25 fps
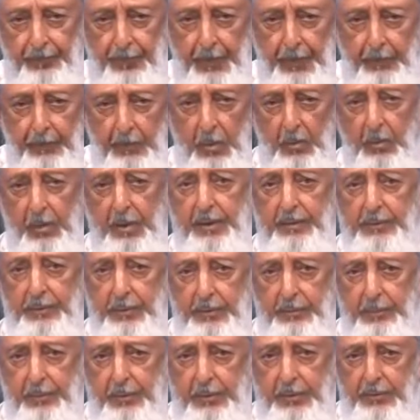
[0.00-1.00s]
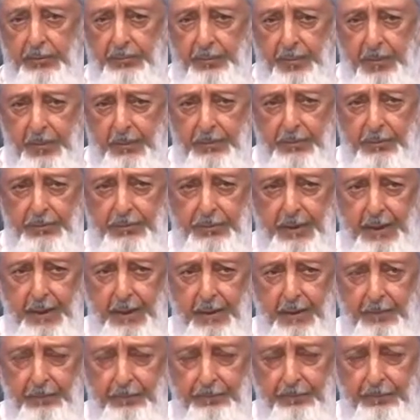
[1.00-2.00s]
But where is the policeman to check?
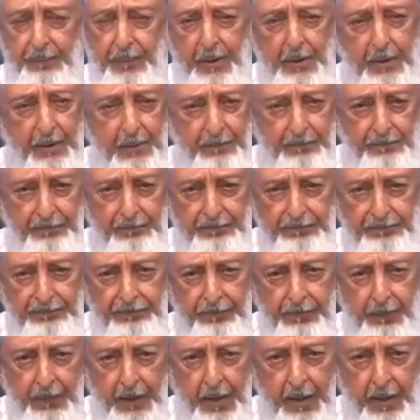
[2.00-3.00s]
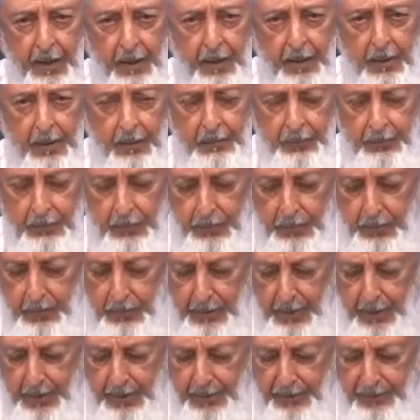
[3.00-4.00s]
No. So the
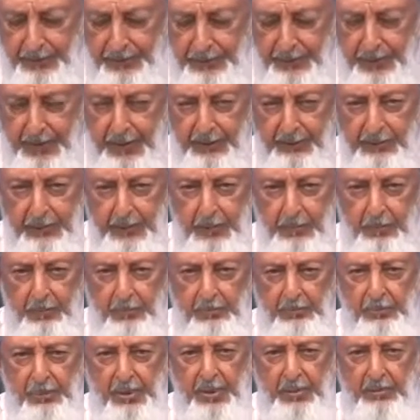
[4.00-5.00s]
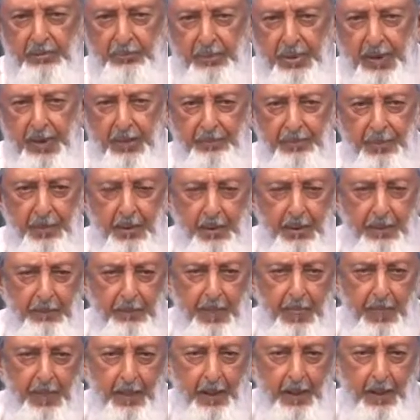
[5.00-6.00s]
United States can print paper,
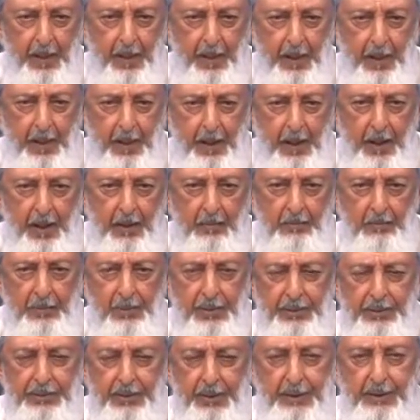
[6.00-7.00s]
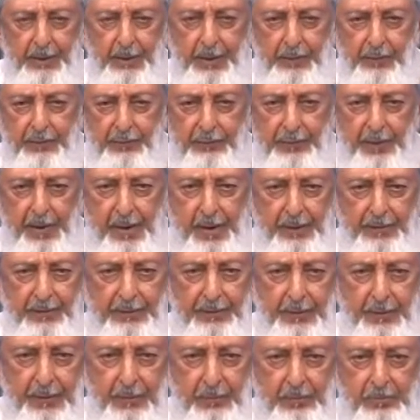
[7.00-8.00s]
and Britain and France
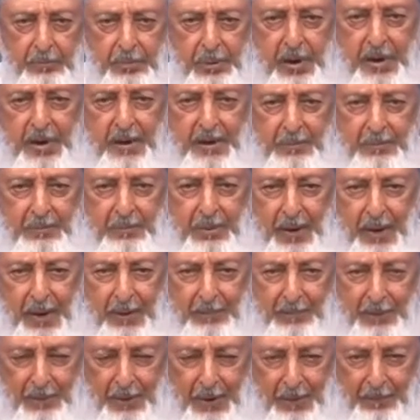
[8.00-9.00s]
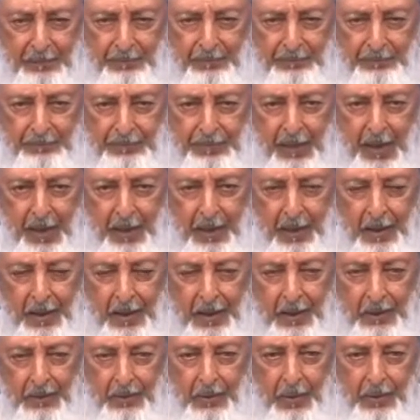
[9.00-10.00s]
can print paper
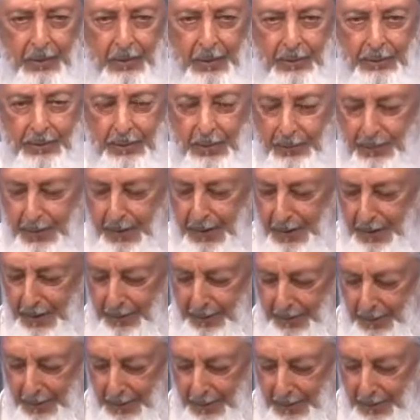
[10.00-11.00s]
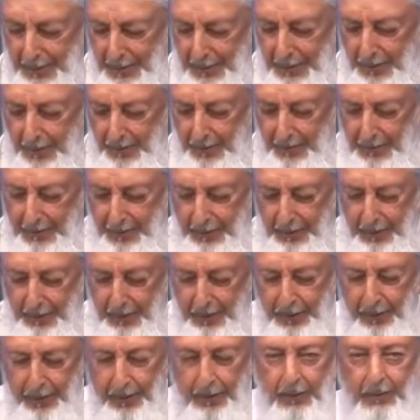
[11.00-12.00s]
in order to be able
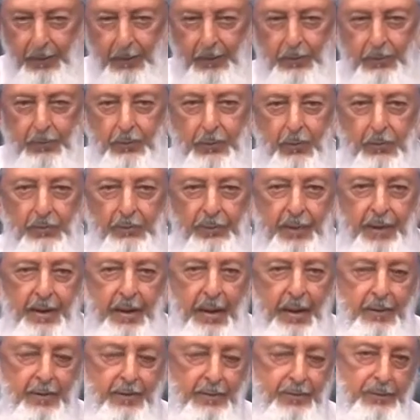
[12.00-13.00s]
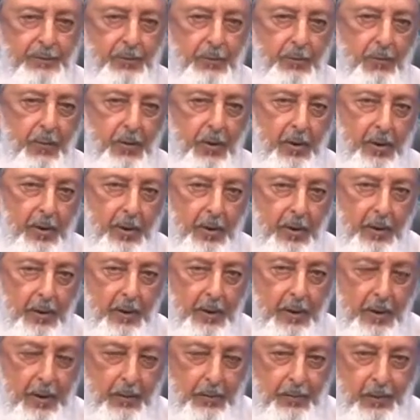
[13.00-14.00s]
to finance the war.
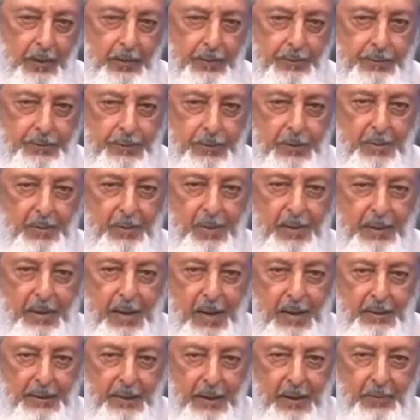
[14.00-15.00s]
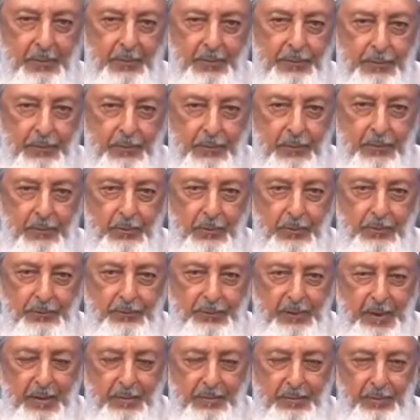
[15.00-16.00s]
When Germany attempts to do the
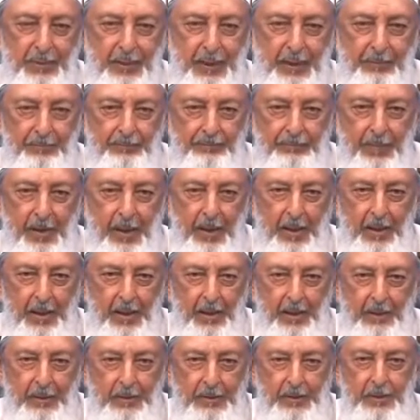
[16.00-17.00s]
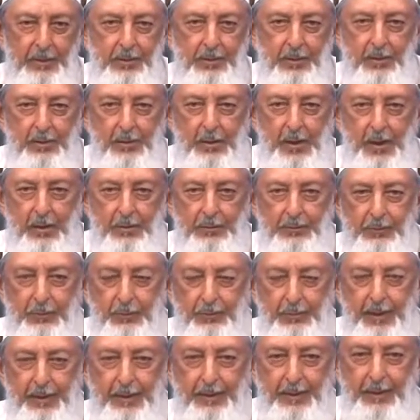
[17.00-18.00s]
same thing, they know how to
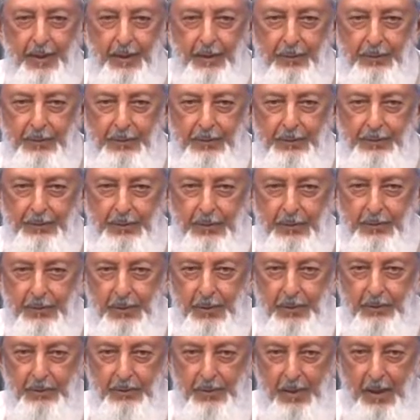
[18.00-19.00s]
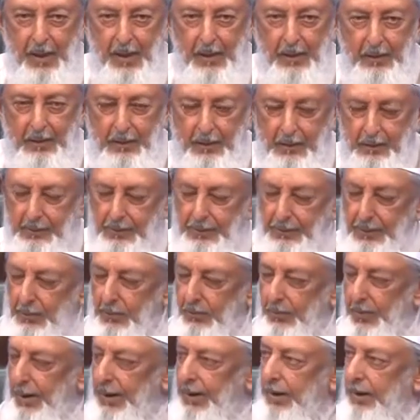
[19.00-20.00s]
bring down the German mark the
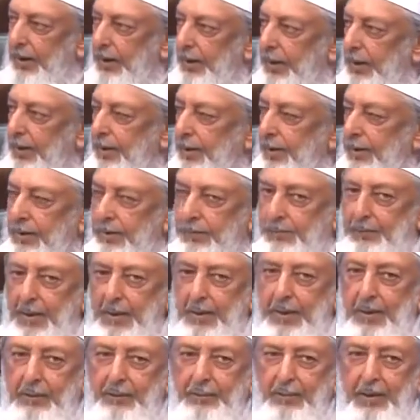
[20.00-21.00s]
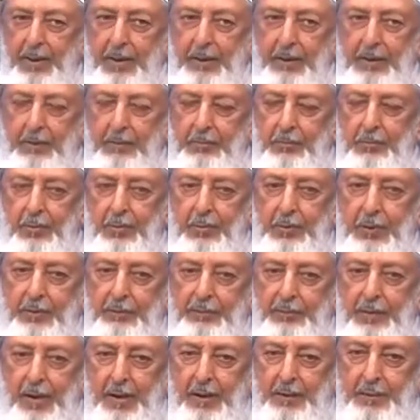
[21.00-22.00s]
way the Venezuelan
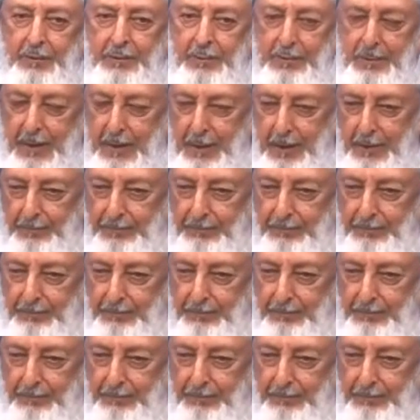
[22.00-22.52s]
Bolivar today